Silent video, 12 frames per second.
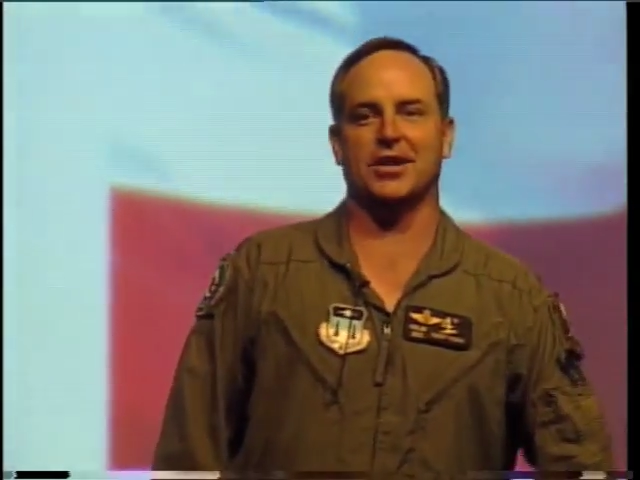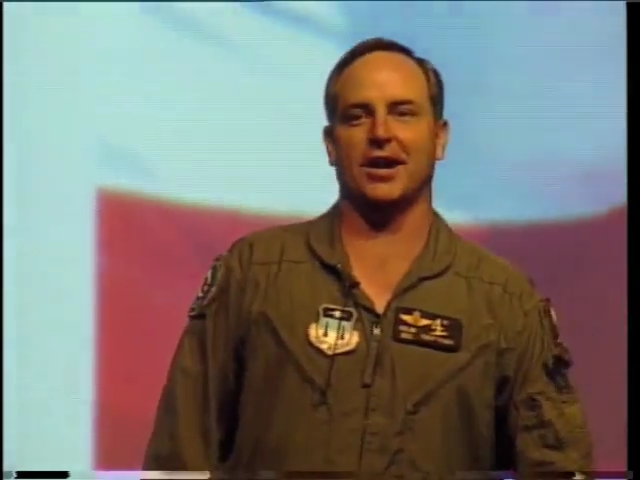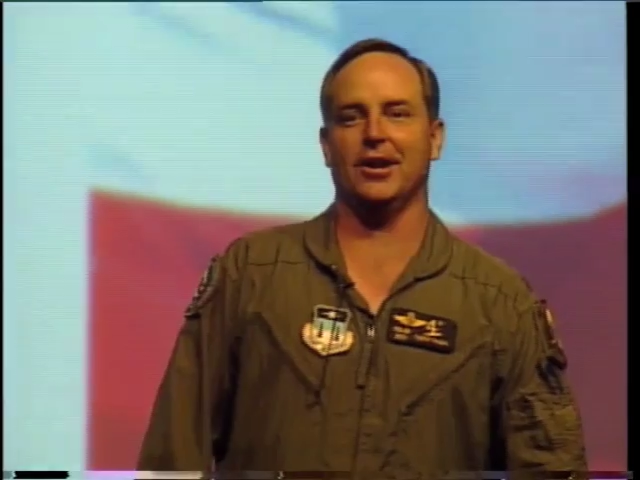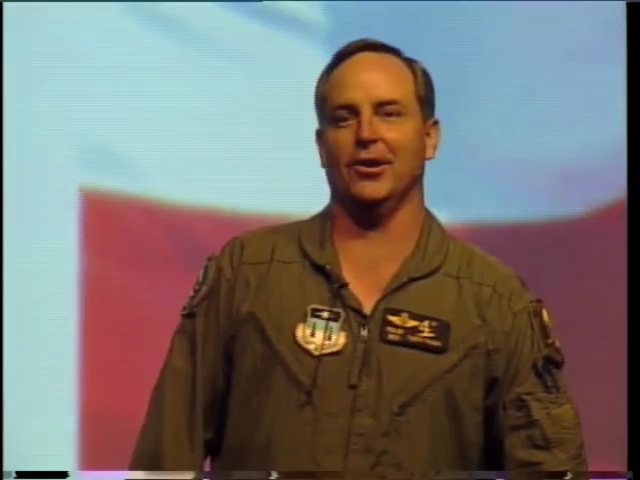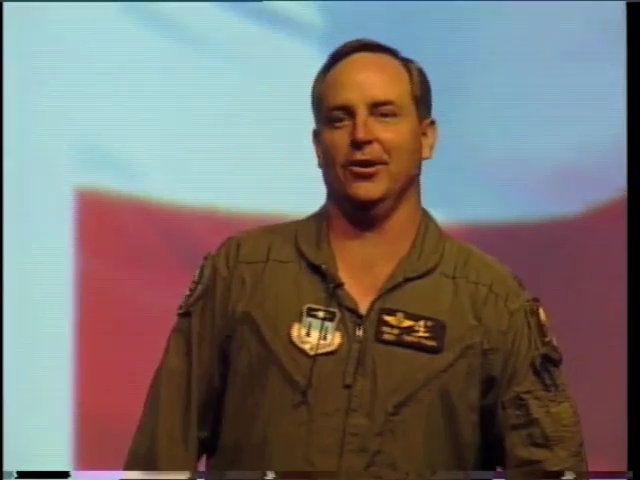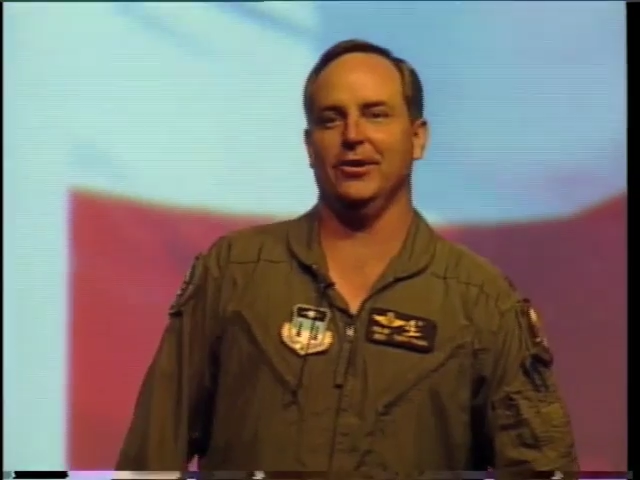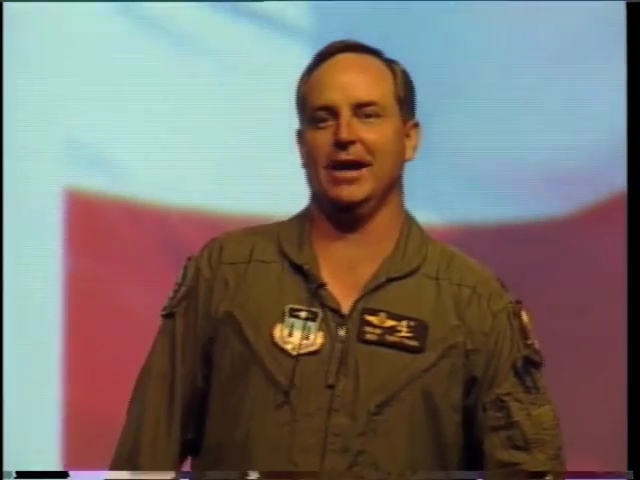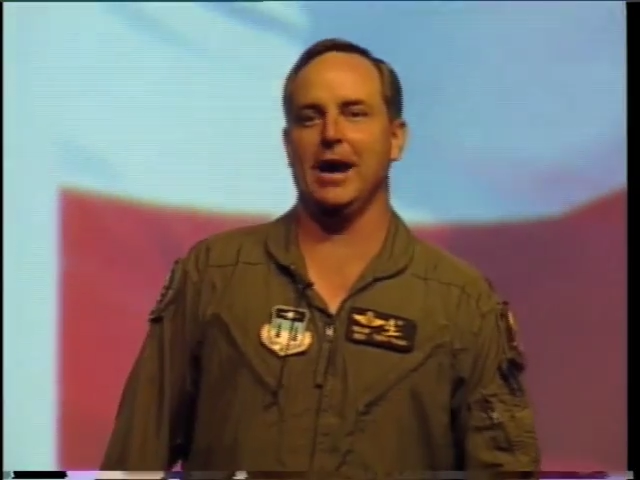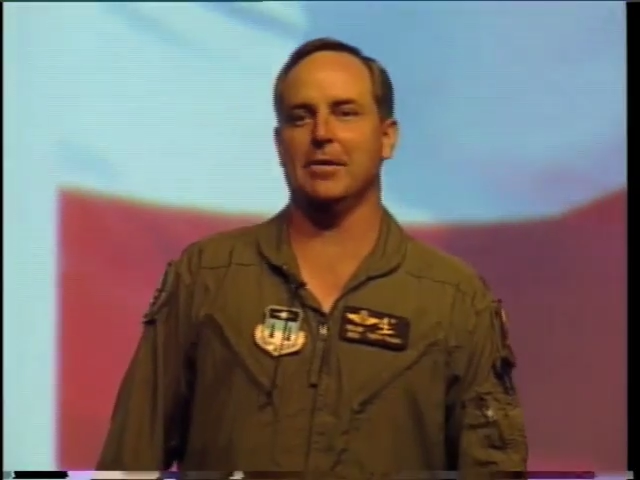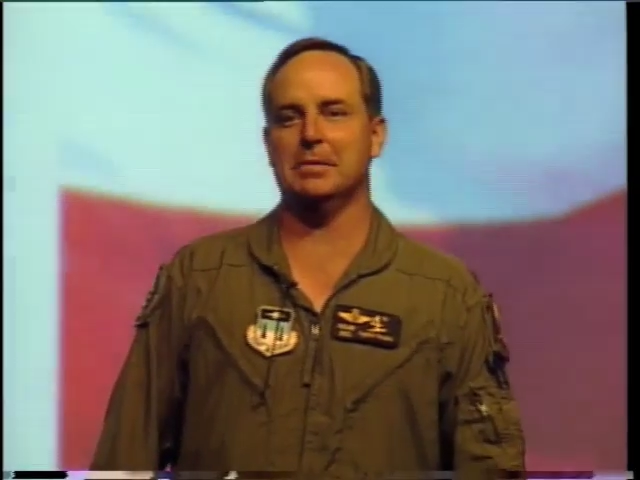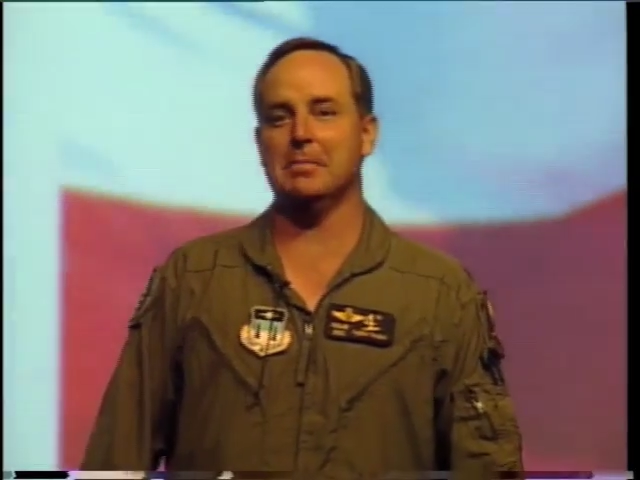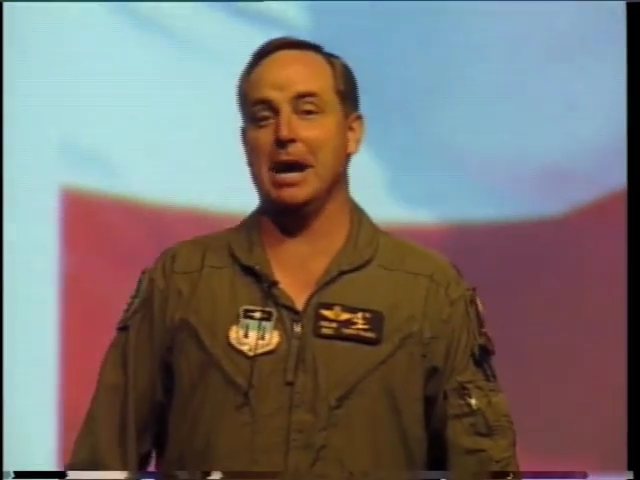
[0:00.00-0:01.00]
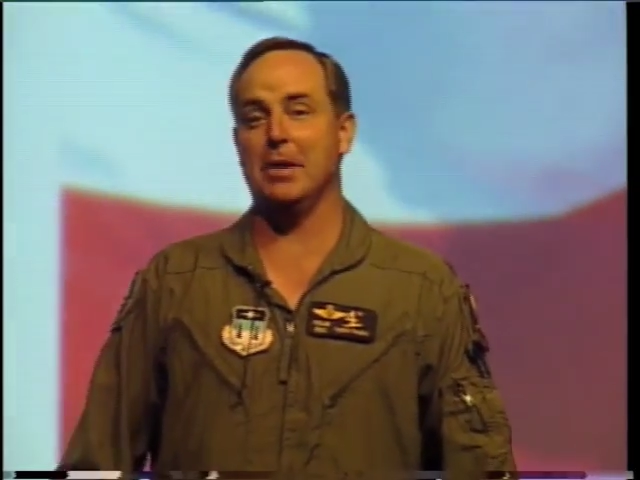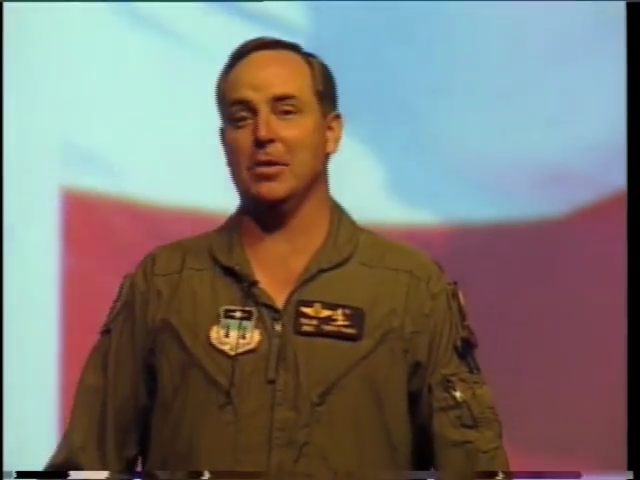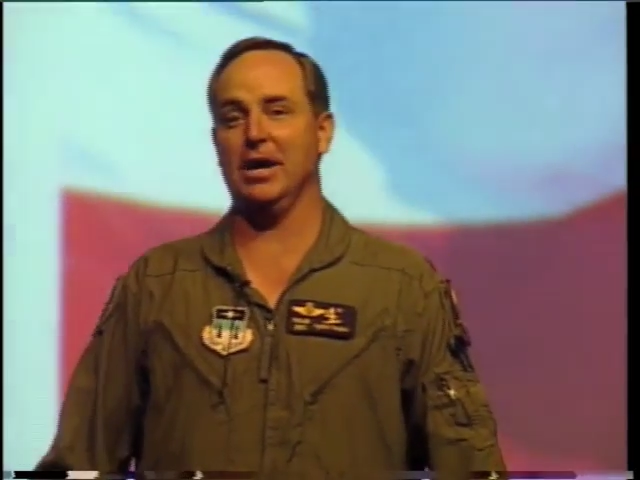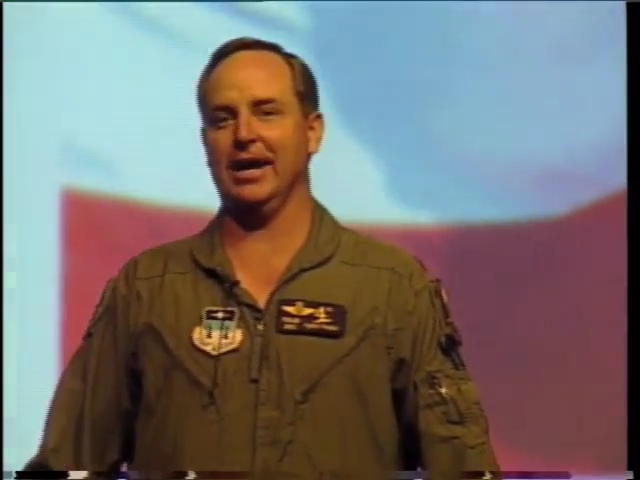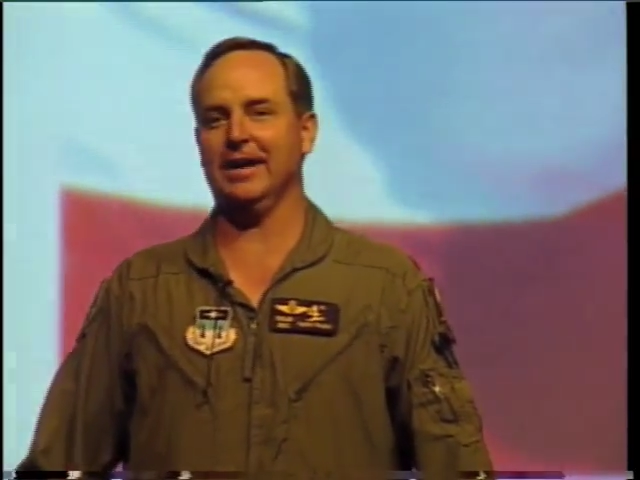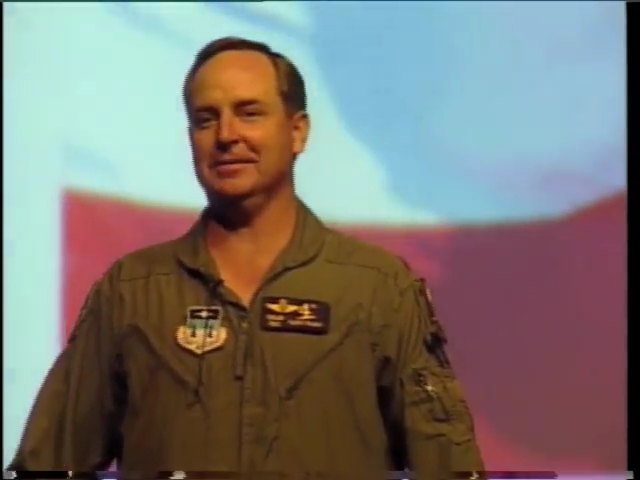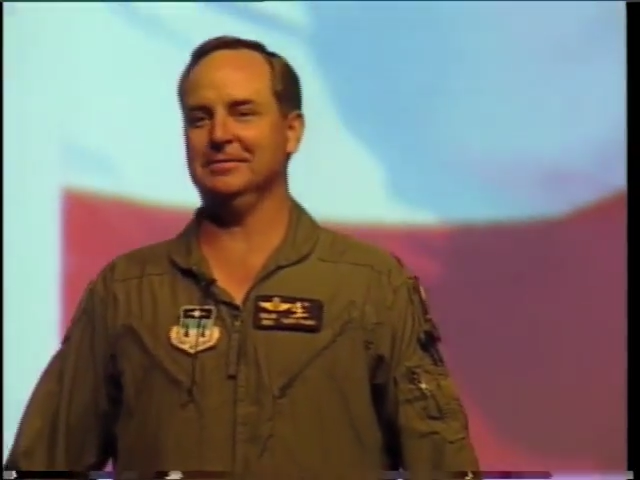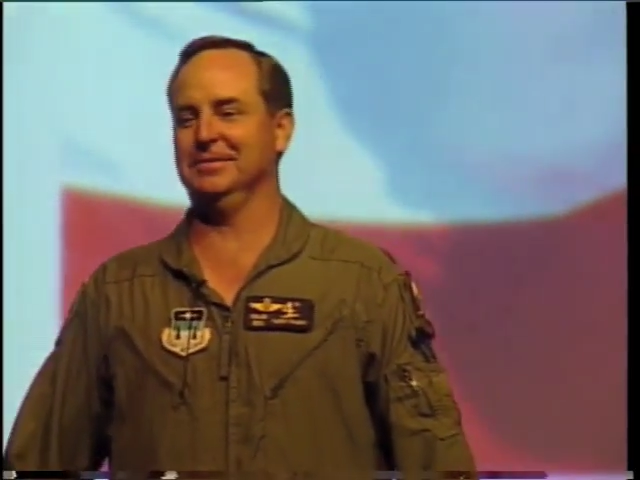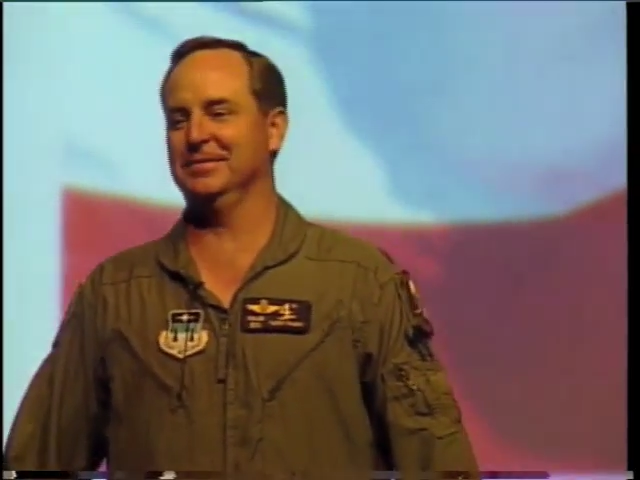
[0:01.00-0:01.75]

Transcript: got to learn now in my wing.